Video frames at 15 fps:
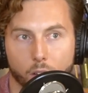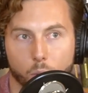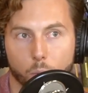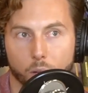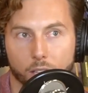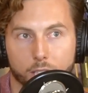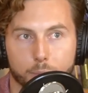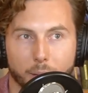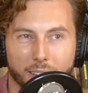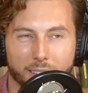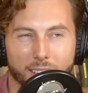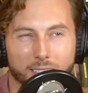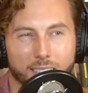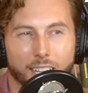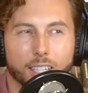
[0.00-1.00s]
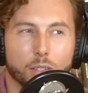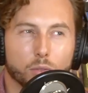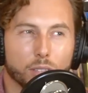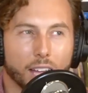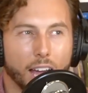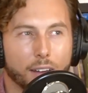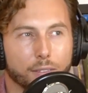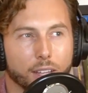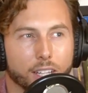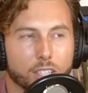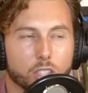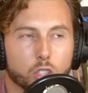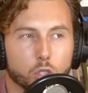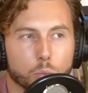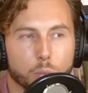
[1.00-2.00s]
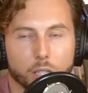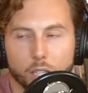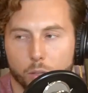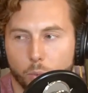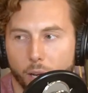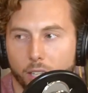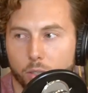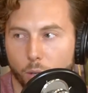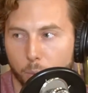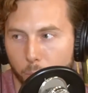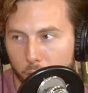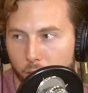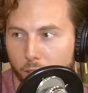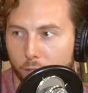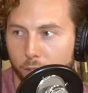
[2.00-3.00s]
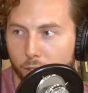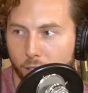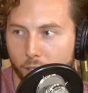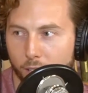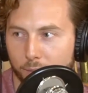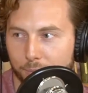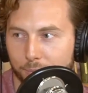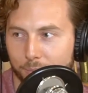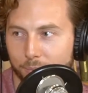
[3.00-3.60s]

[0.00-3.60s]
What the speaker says: well, explain this, and I don't really have like super good way, so I'm wondering if you could.